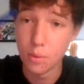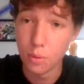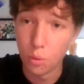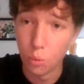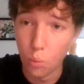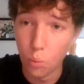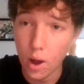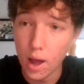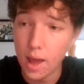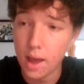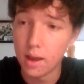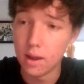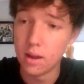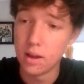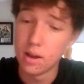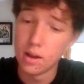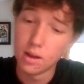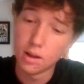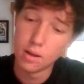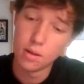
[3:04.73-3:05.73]
the way
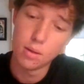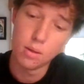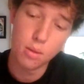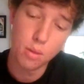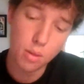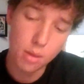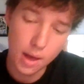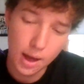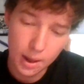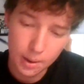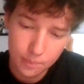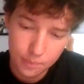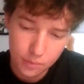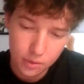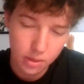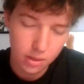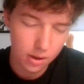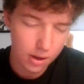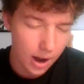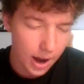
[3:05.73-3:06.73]
that
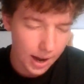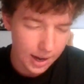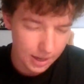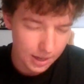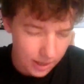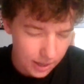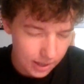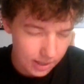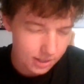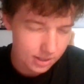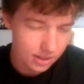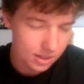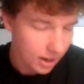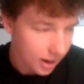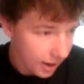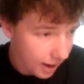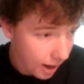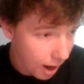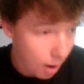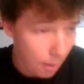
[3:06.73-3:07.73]
the ideas
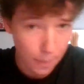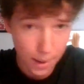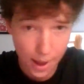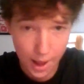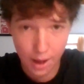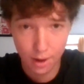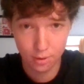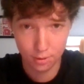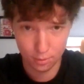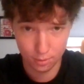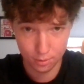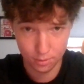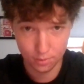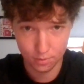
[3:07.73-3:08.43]
come out